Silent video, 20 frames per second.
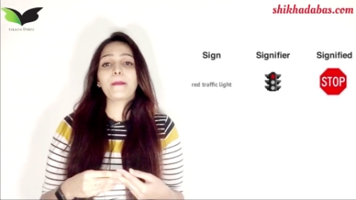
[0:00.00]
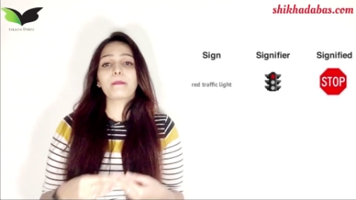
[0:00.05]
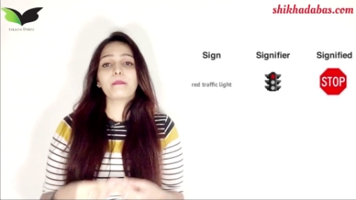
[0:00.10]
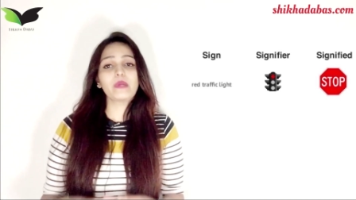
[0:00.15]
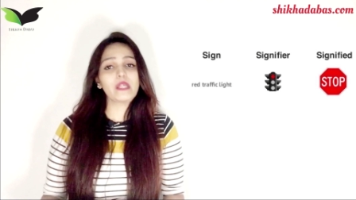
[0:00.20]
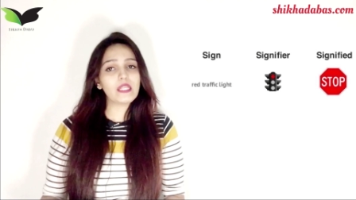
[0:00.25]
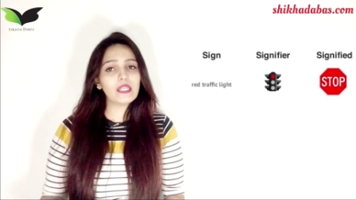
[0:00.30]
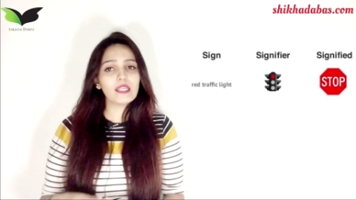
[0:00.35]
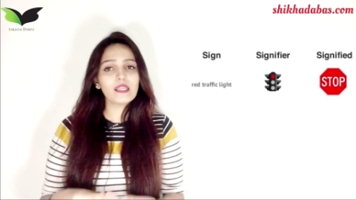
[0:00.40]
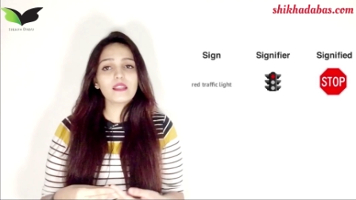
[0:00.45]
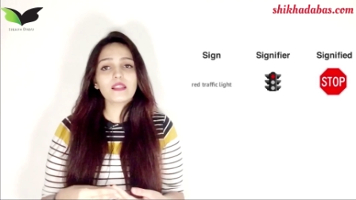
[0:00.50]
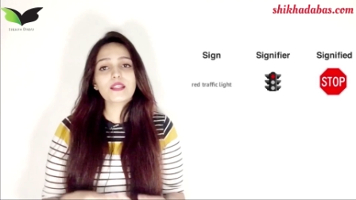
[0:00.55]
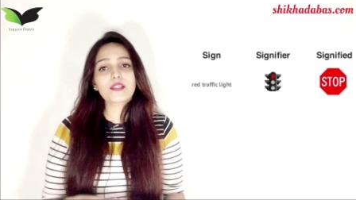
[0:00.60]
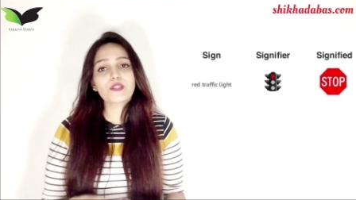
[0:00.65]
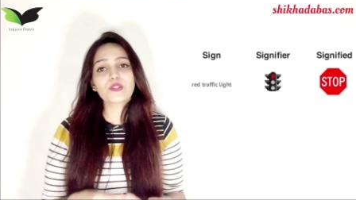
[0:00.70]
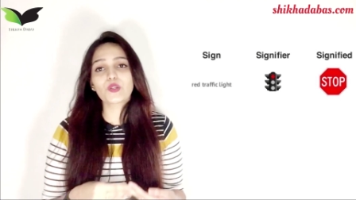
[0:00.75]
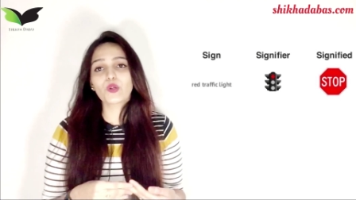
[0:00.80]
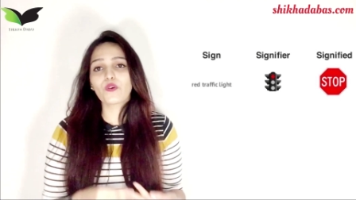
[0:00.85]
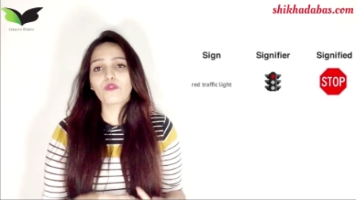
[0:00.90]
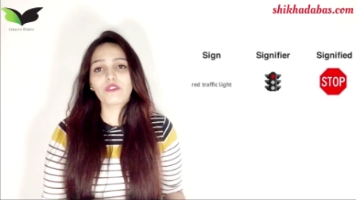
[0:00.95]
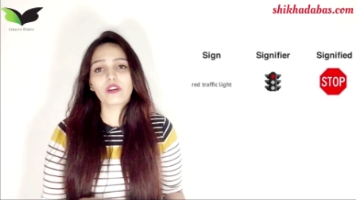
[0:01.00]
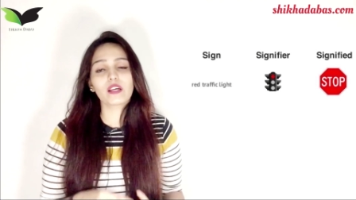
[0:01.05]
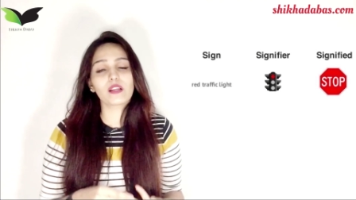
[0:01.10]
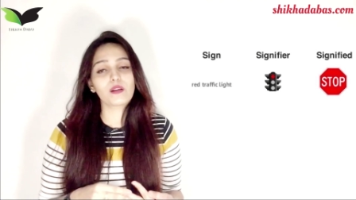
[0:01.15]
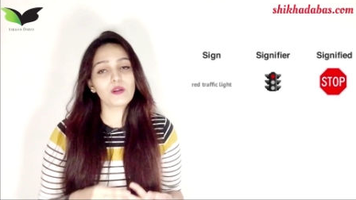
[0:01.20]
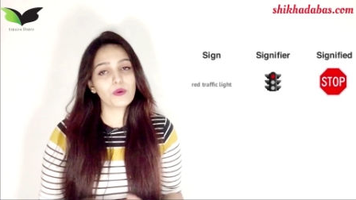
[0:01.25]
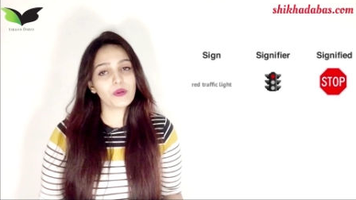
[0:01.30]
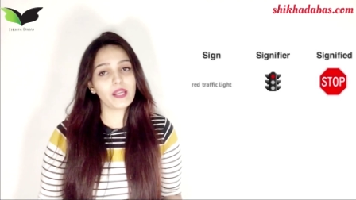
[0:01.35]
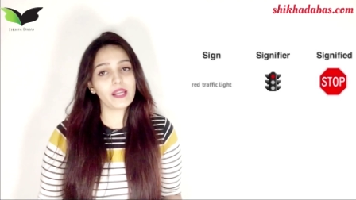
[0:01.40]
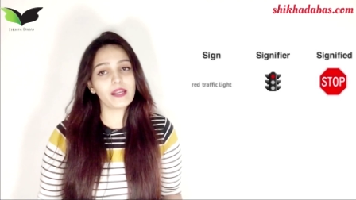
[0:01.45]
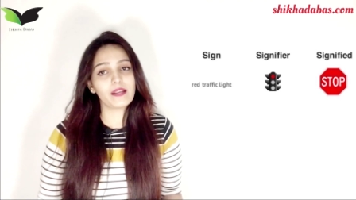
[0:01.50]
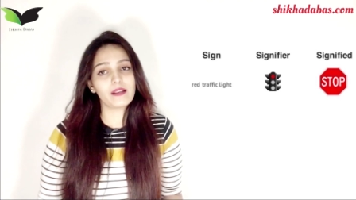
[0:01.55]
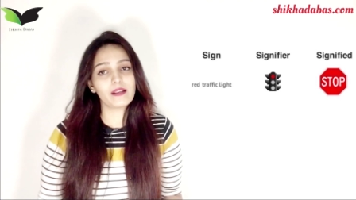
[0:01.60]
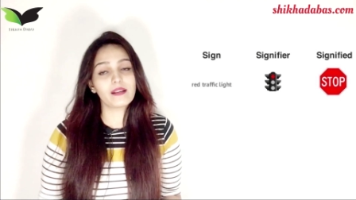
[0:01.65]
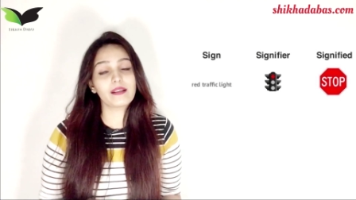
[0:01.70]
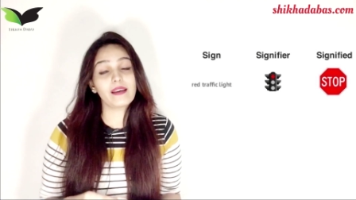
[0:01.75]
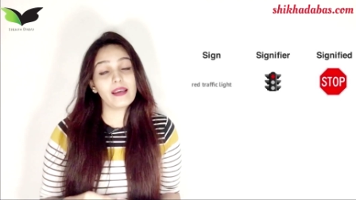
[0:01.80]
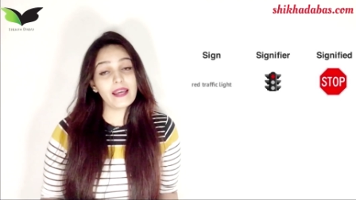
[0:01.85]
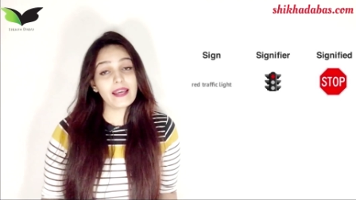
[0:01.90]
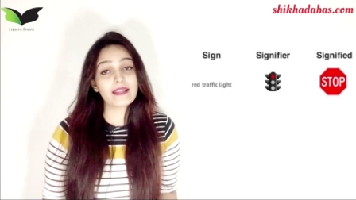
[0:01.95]
meaning is nowhere located
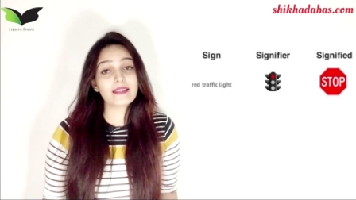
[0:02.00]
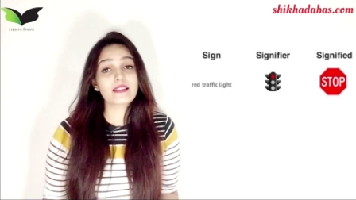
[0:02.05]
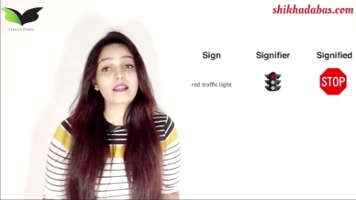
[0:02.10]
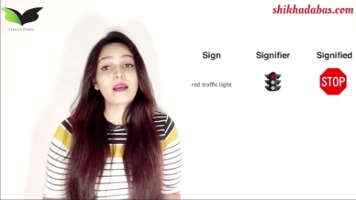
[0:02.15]
as